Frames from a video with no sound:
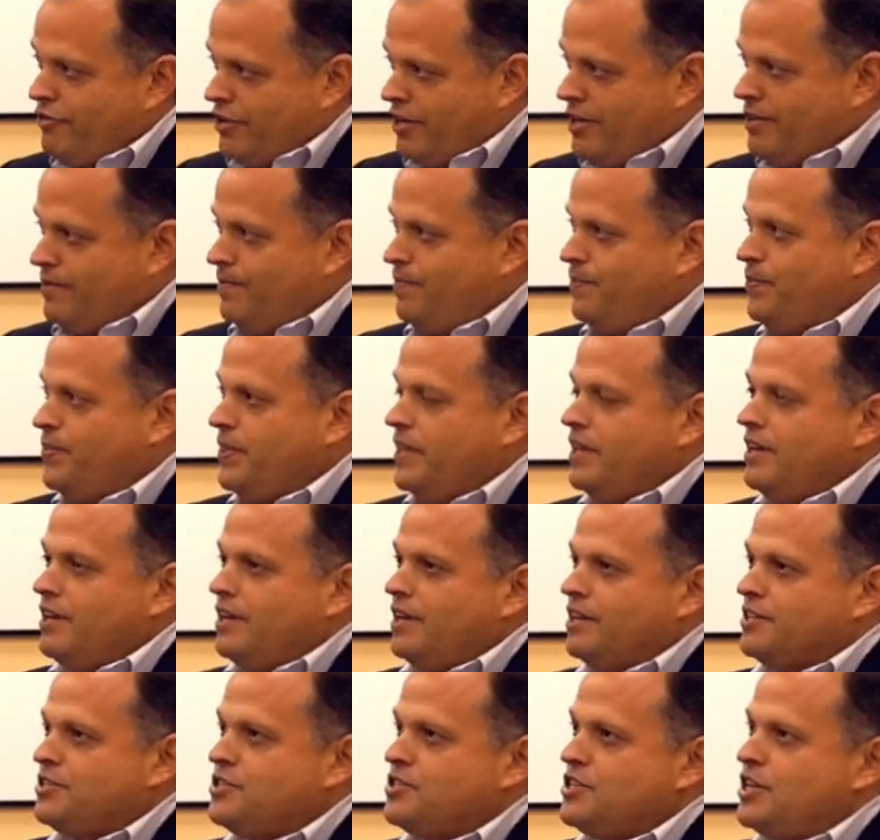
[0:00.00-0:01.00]
If you found
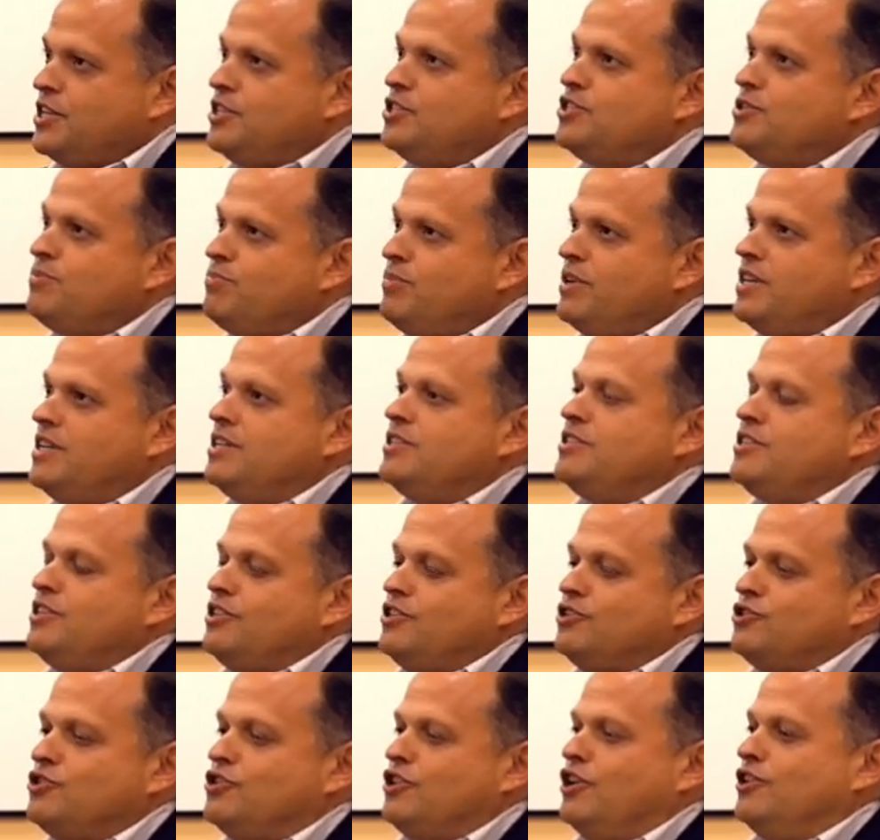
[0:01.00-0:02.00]
this interview
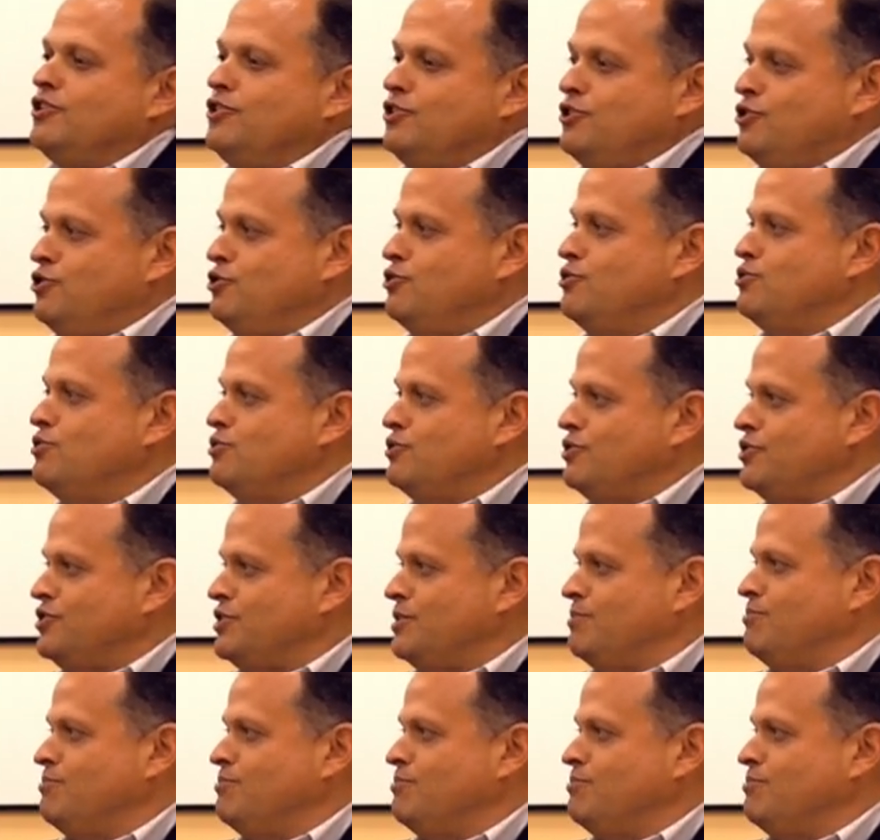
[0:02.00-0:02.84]
interesting, please like and